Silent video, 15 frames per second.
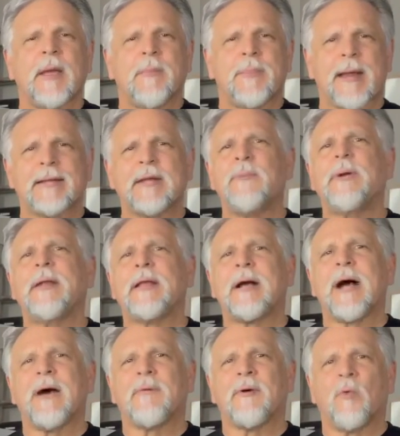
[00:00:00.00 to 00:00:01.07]
But I didn't really
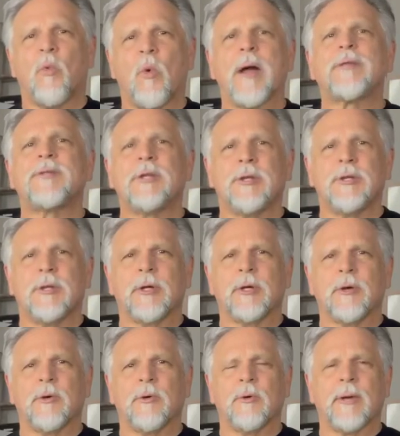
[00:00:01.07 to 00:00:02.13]
cover what to
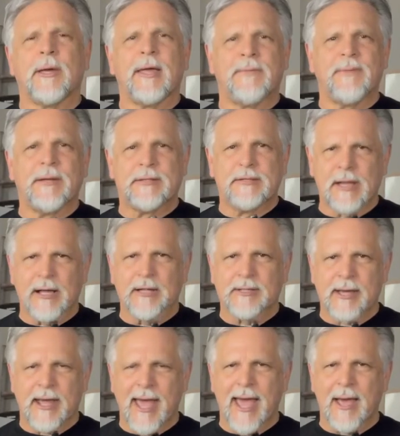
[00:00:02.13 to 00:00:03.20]
do if it does
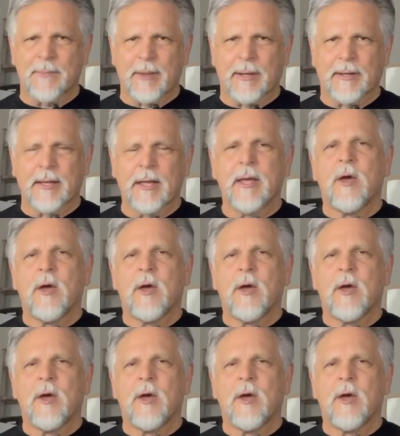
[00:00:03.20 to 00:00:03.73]
happen.